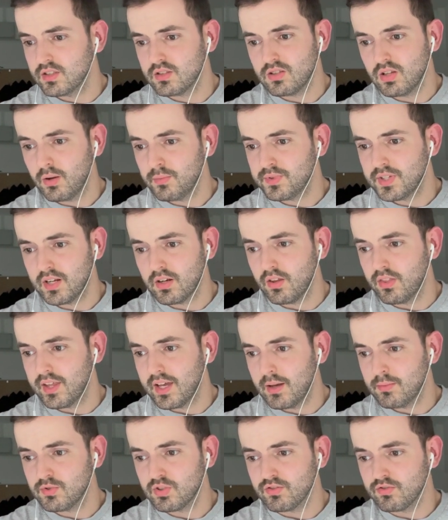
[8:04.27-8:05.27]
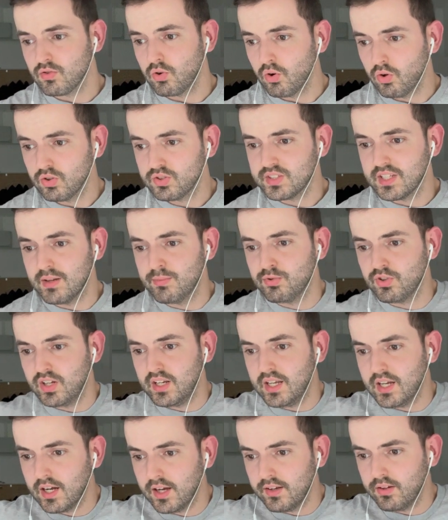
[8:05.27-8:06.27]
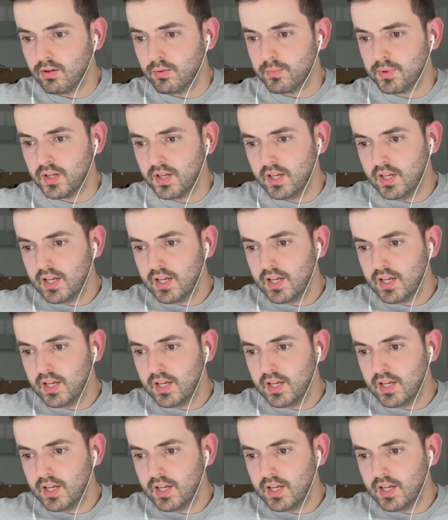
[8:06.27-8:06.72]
a top 10 on them, so of course they're pretty high up.